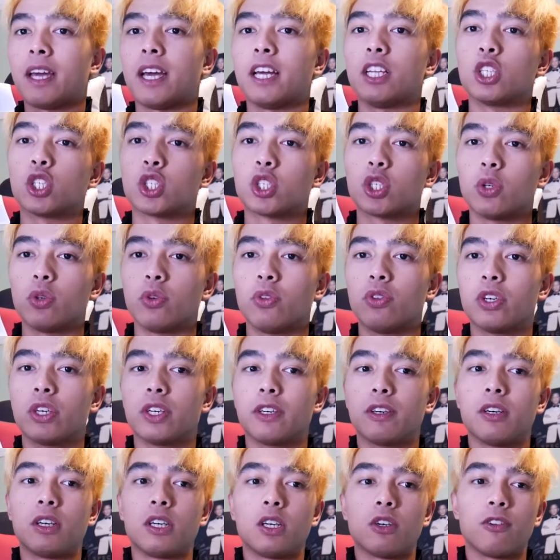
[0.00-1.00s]
And so
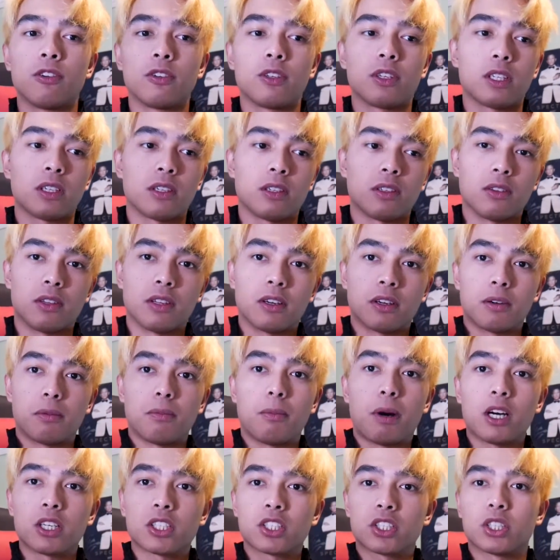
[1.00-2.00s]
the the
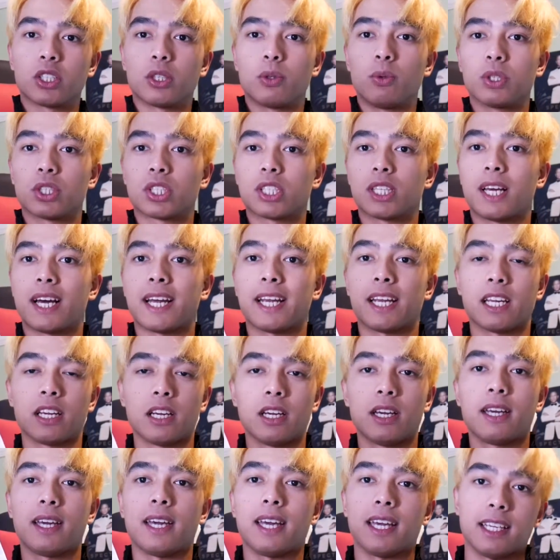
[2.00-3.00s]
master was like,
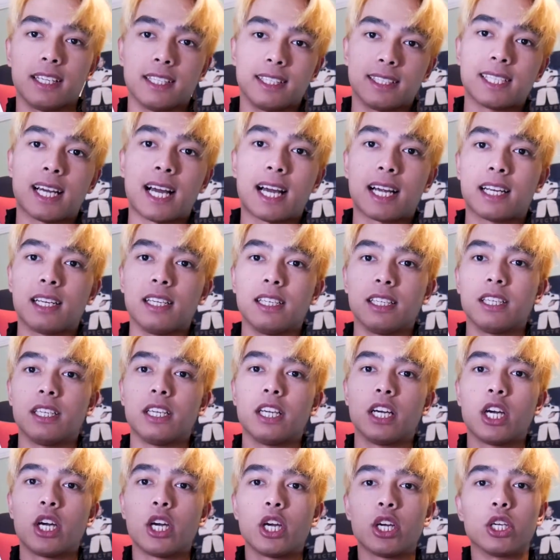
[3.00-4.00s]

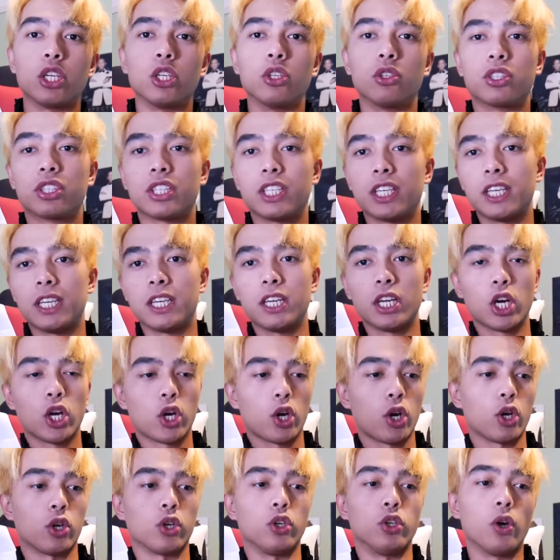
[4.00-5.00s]
Exactly. You see,
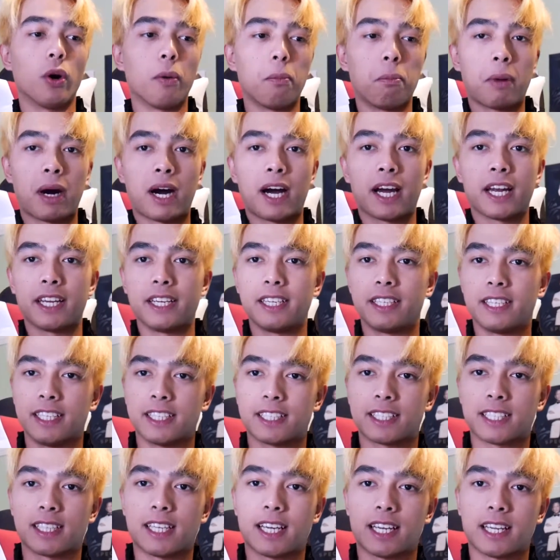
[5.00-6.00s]
your mind
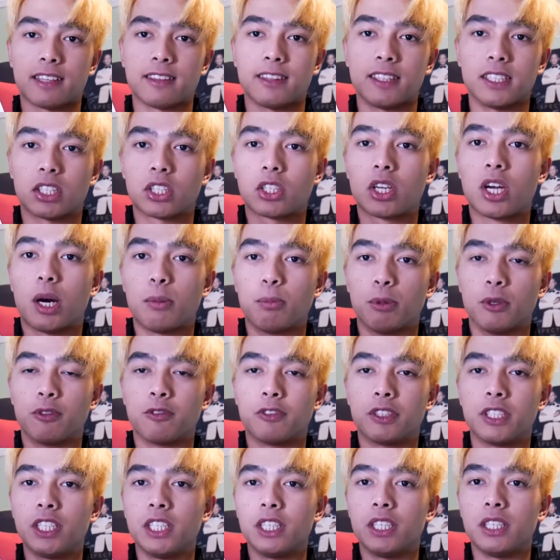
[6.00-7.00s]
is like this cup
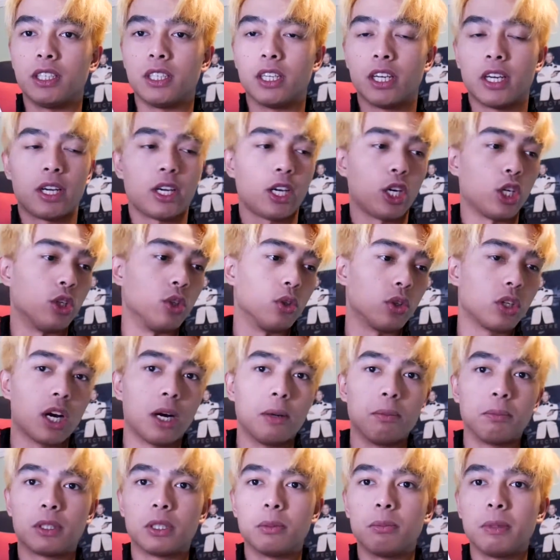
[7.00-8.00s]
of tea. You
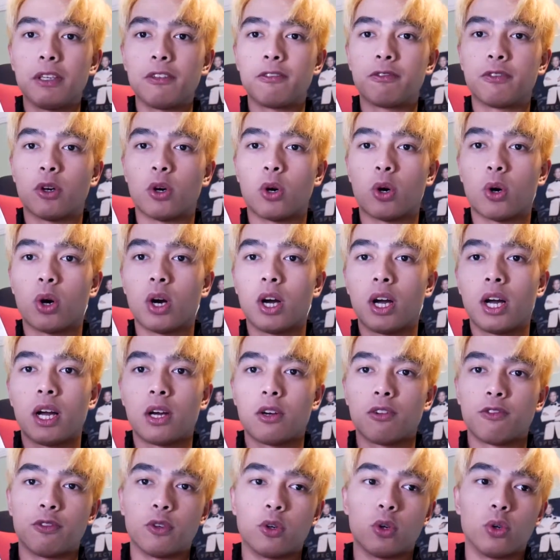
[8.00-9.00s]
come to me for
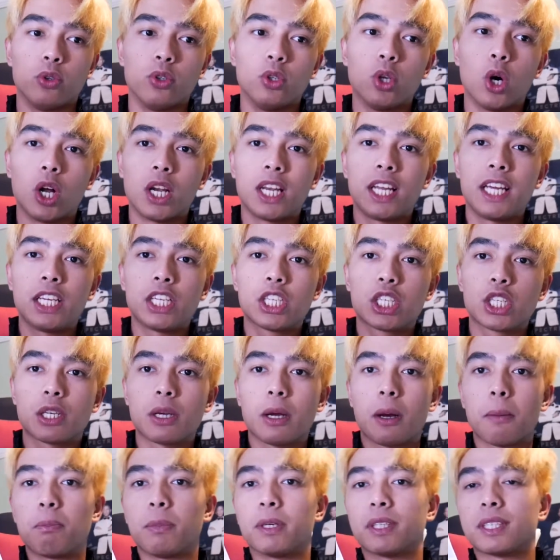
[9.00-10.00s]
for
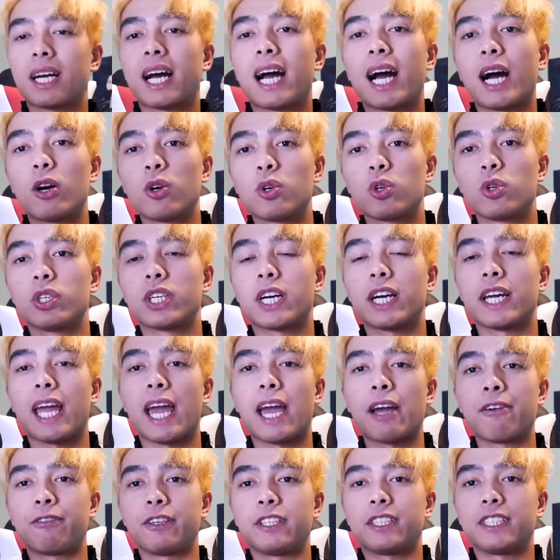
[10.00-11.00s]
knowledge, but how could I
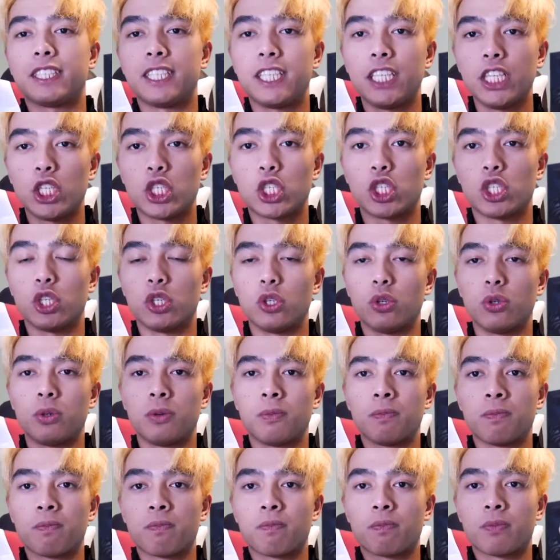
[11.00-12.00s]
ever teach
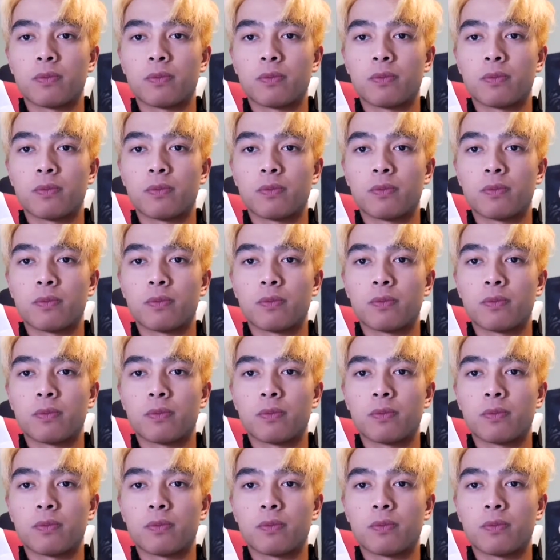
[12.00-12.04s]
you